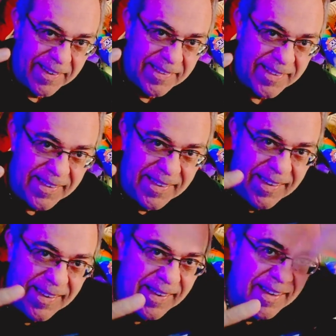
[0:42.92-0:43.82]
How's it?
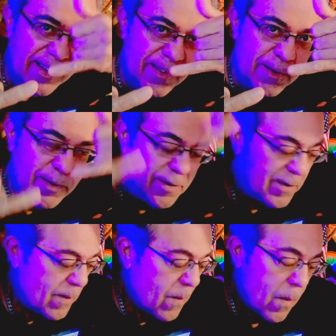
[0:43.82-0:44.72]
Hang
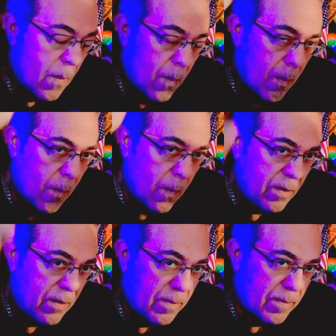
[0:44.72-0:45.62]
loose.
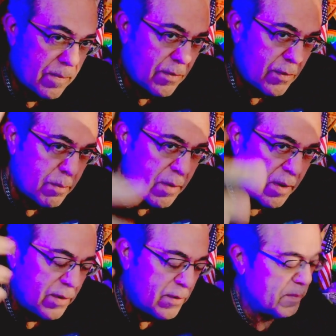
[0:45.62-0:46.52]
Welcome to
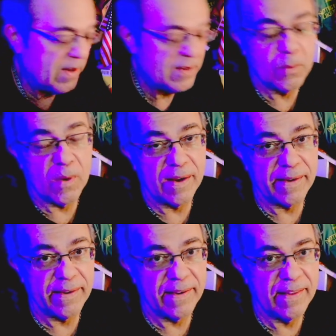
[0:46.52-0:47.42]
Mongoose Max
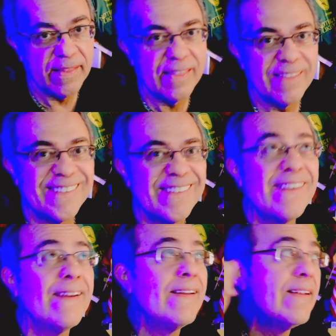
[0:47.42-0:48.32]
Hawaii, the
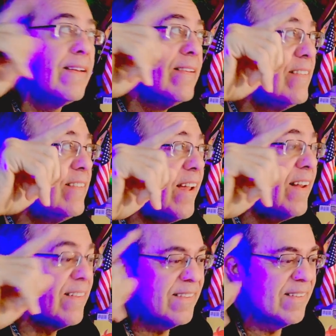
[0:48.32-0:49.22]

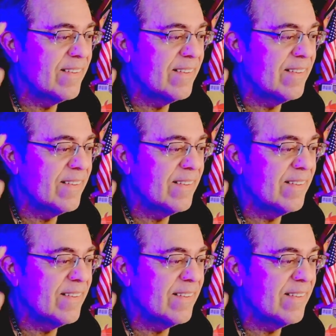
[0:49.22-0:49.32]
channel.